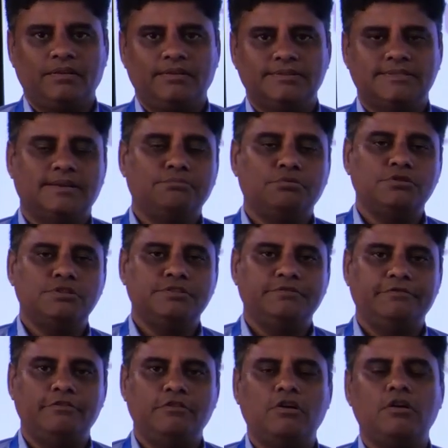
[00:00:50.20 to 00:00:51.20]
Suppose
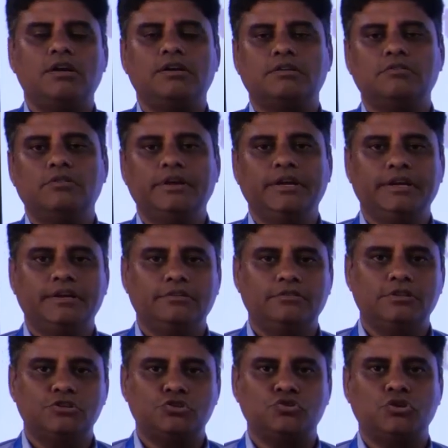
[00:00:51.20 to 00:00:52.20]
if you are going
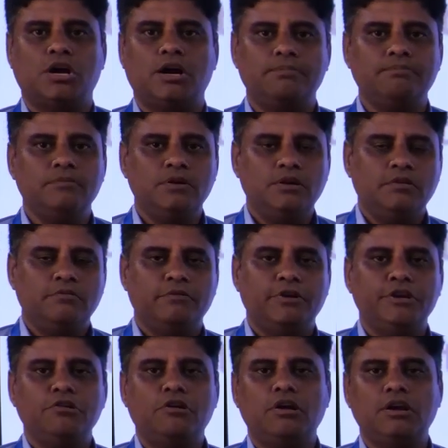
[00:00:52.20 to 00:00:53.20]
into the shop,
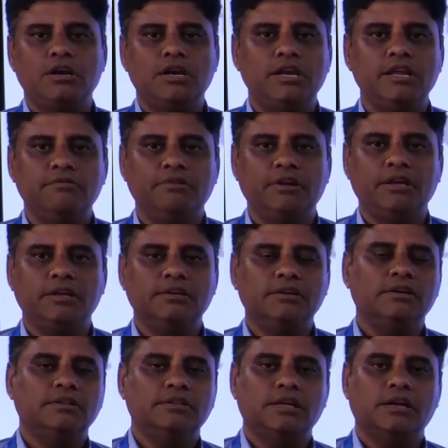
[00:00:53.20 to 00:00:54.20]
when you are leaving,
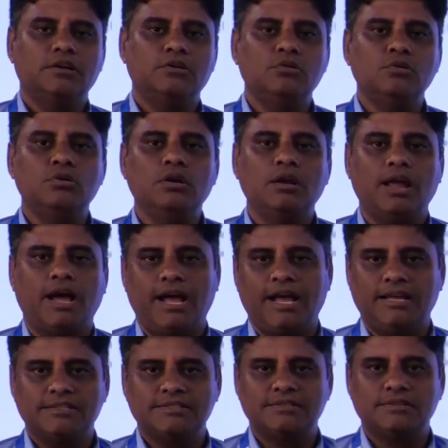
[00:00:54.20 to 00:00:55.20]
the Google
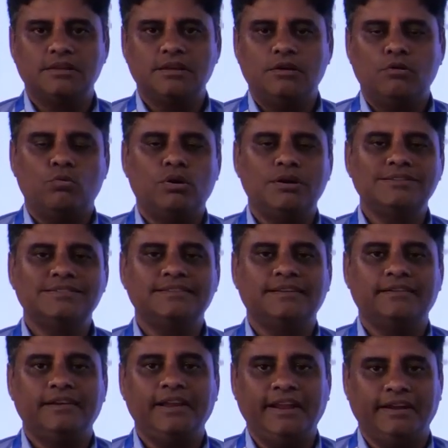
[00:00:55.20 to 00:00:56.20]
asks, what is
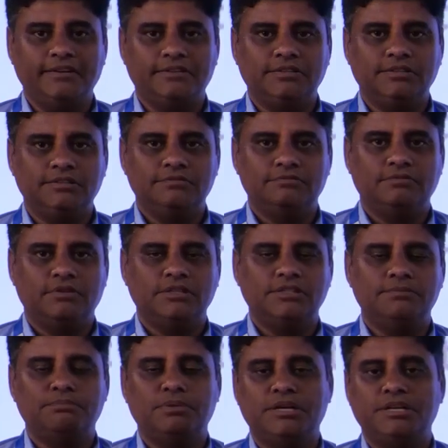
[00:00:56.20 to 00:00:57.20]
the rate for
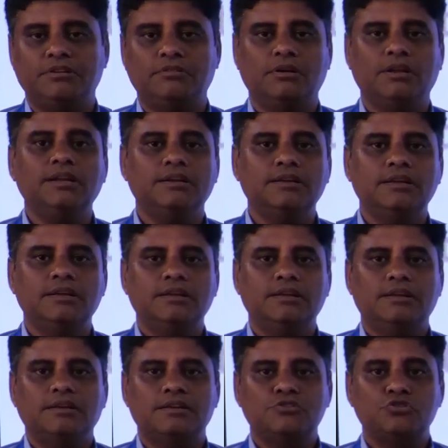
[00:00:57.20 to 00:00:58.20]
the particular
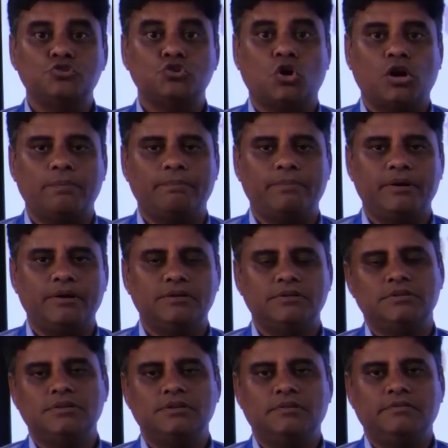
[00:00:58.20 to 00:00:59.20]
shop?
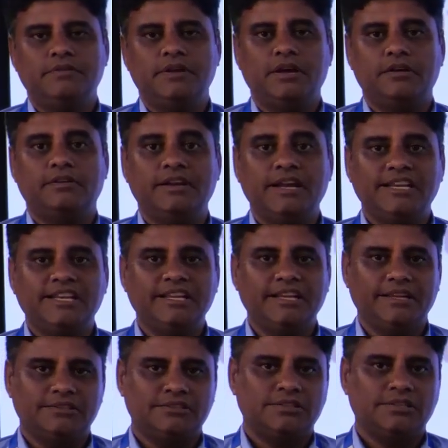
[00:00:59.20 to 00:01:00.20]
We are rating
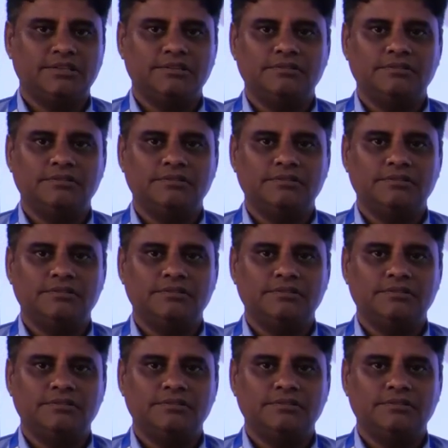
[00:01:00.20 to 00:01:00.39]
it.